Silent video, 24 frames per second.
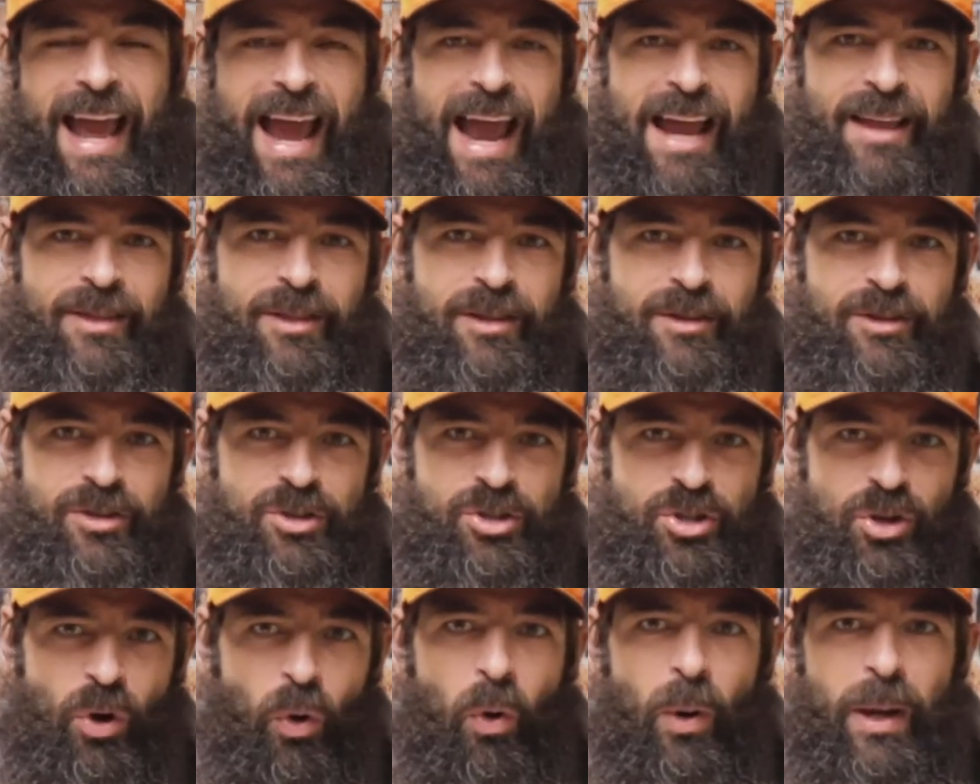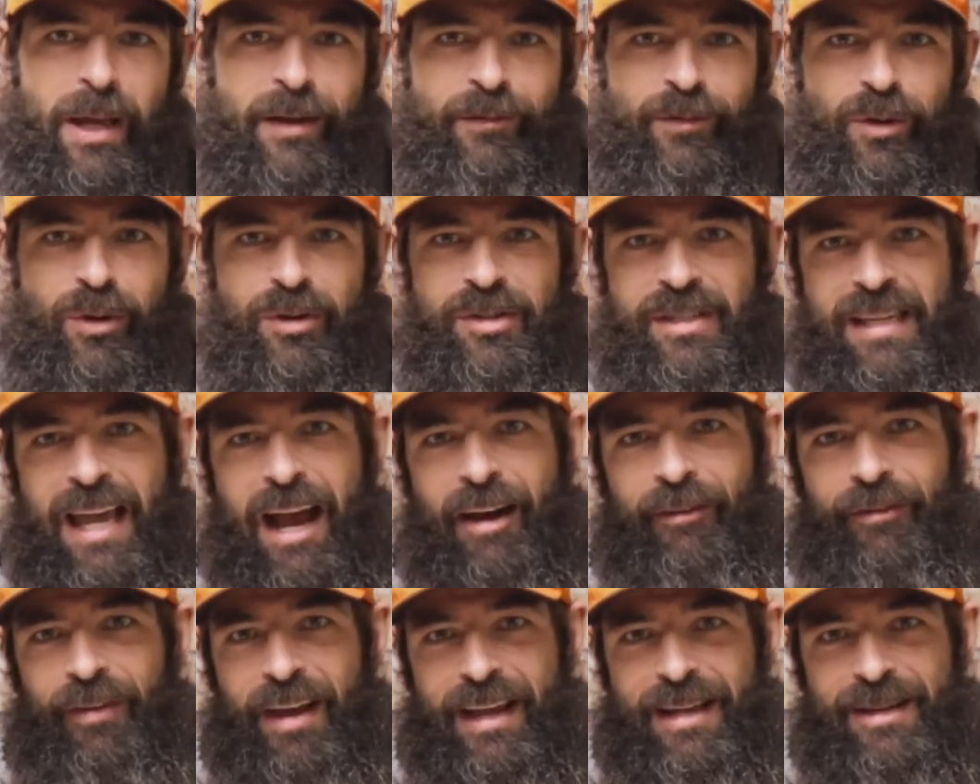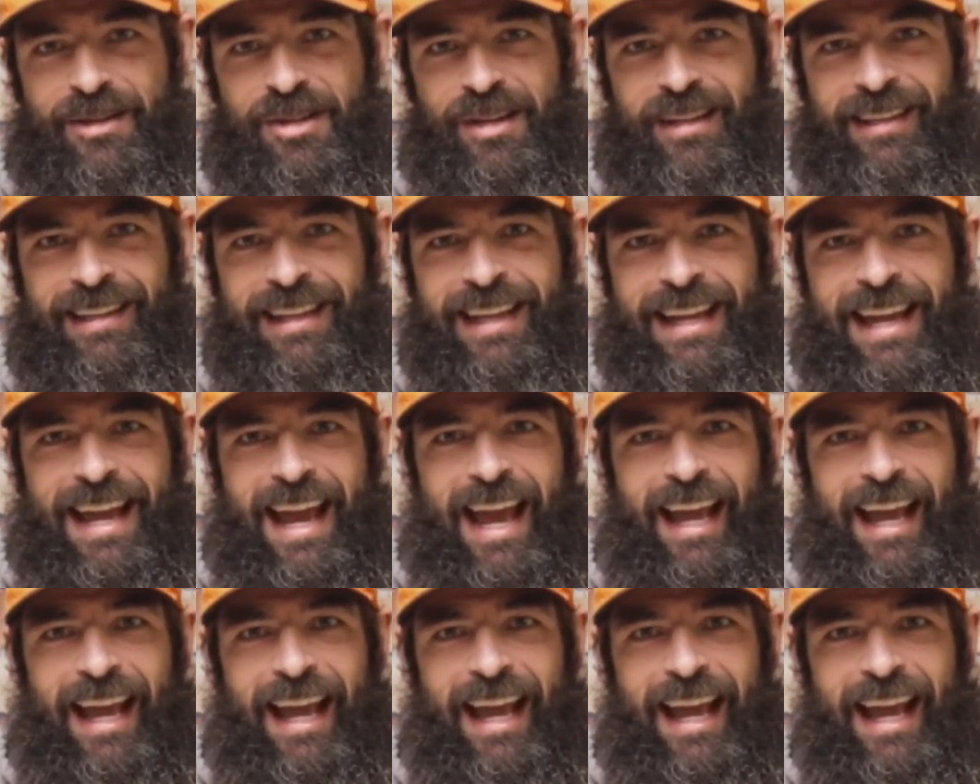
and the joy of your salvation